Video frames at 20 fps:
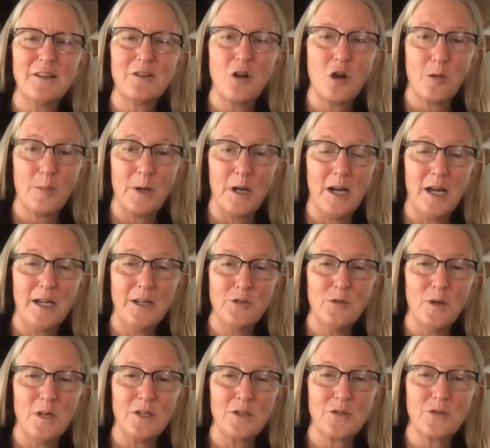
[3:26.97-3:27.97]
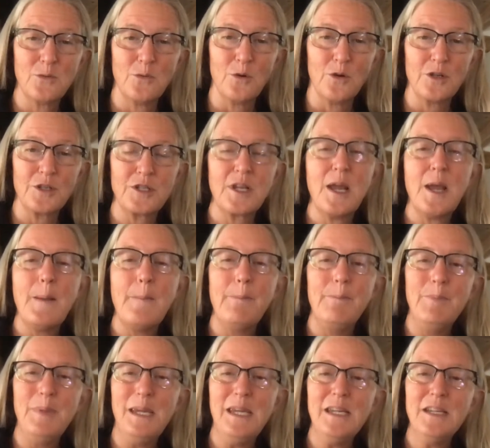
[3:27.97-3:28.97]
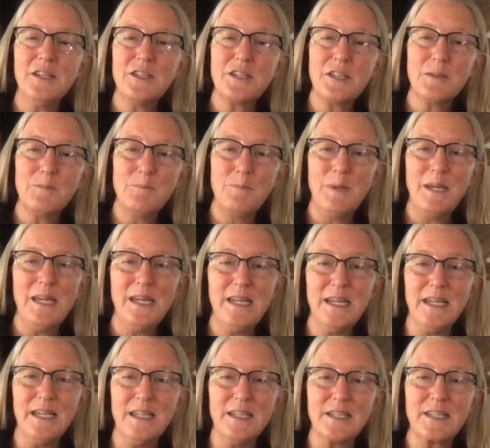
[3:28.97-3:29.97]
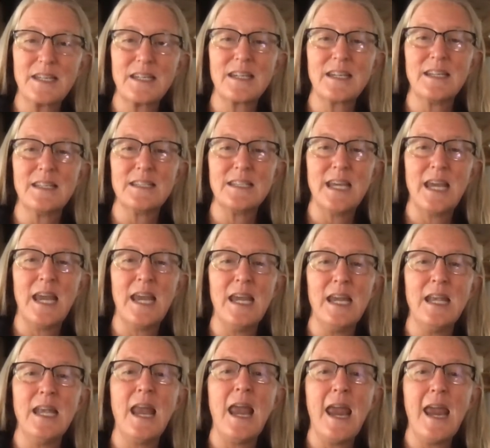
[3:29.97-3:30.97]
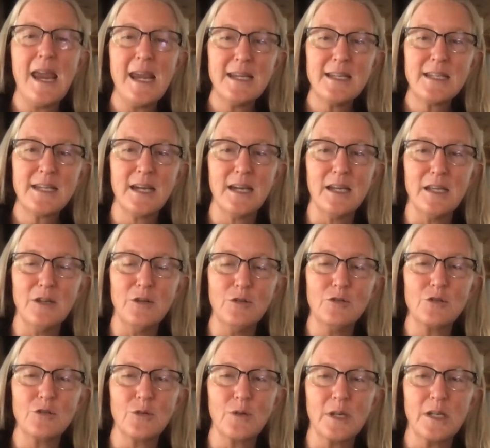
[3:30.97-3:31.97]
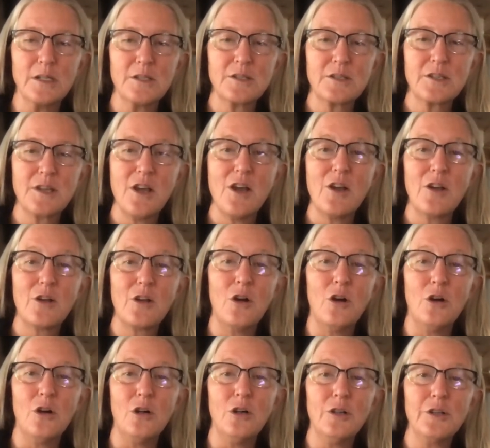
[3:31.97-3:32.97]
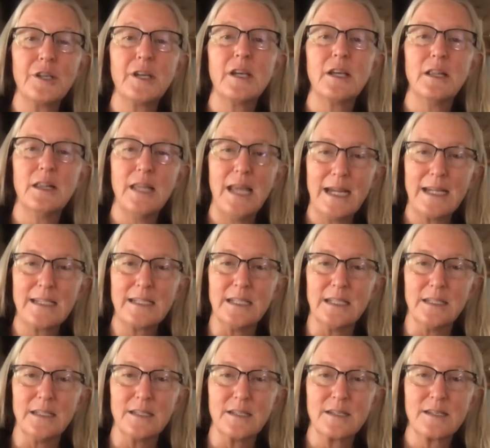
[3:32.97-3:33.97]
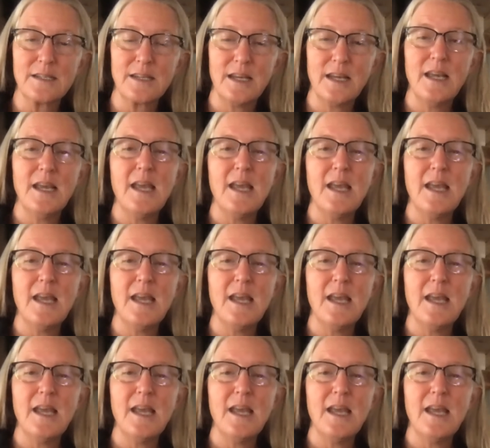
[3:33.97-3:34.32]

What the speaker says: carbohydrate source, beans and peas contain anti-nutrients called lectins.